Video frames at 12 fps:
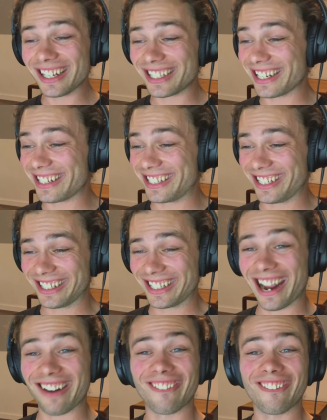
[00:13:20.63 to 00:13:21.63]
that is
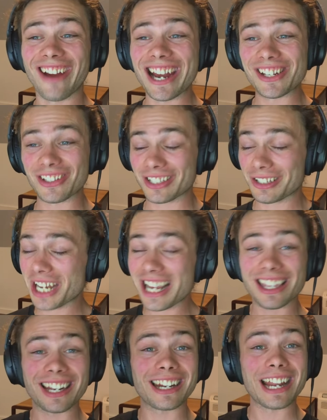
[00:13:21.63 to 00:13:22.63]
just outrageous.
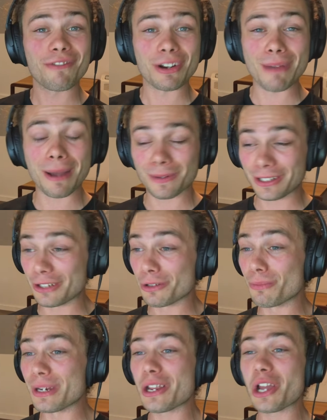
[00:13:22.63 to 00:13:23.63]
Take that in every map and
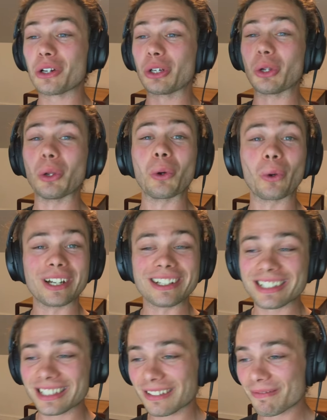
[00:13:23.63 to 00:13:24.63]
you'd be
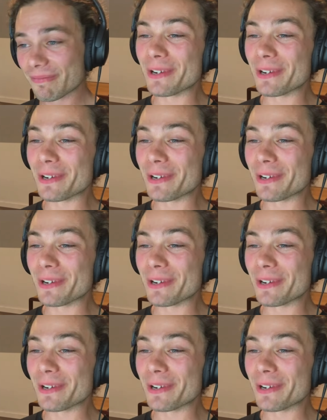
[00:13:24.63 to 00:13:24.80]
glorious.